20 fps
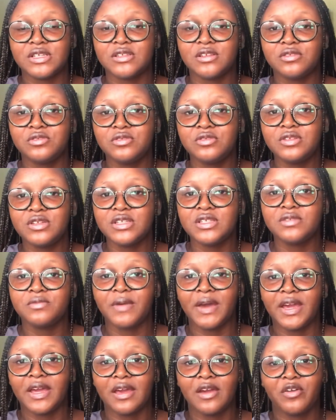They do this
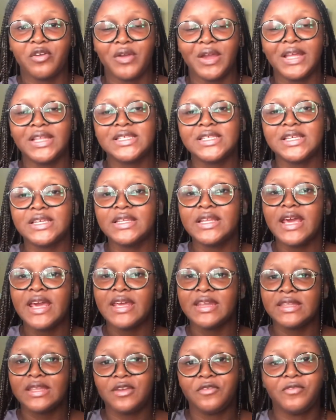by creating
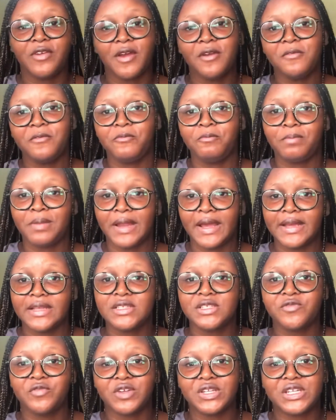different
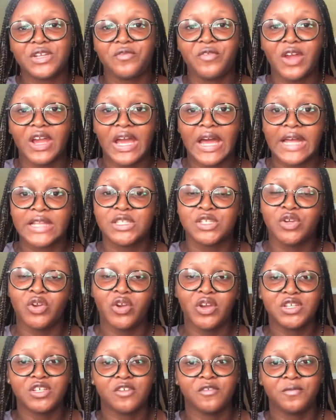plans for different
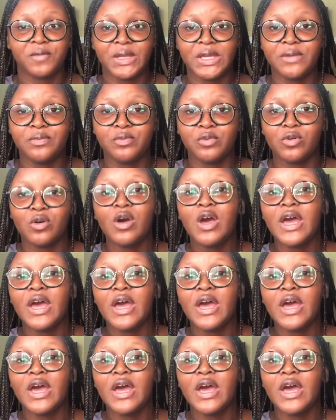categories of people.